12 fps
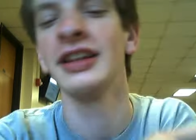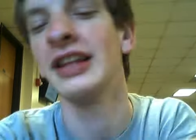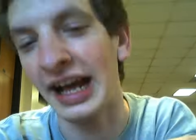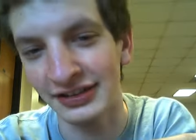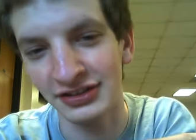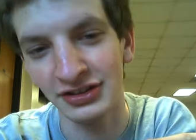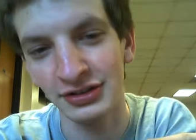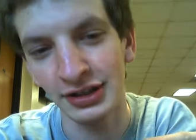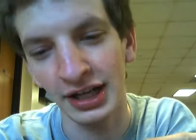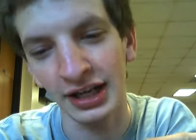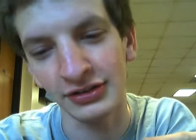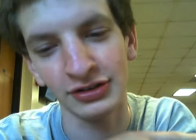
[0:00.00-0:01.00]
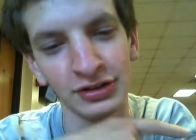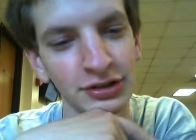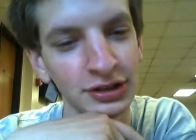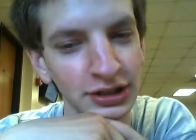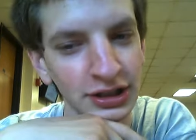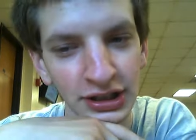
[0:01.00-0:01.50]
That's it.
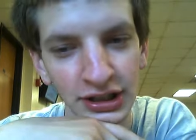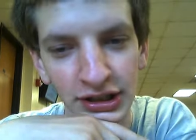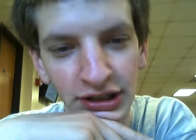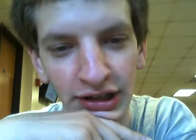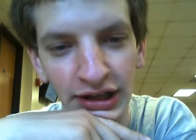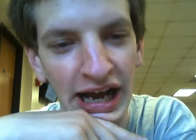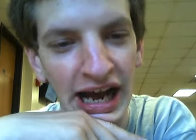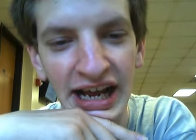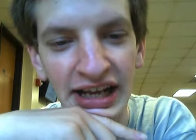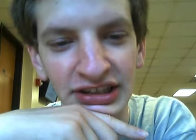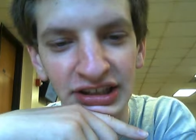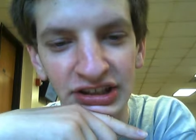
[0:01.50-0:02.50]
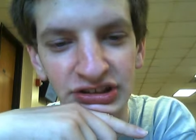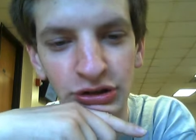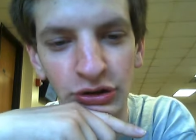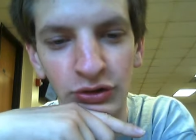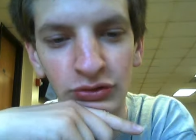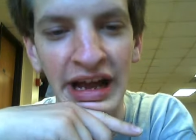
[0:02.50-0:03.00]
I just
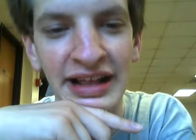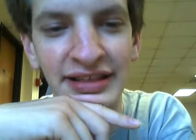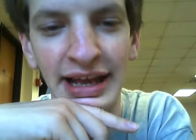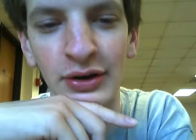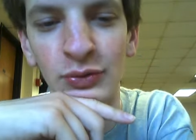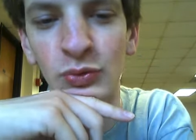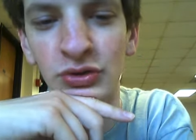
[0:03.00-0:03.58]
don't like that. I,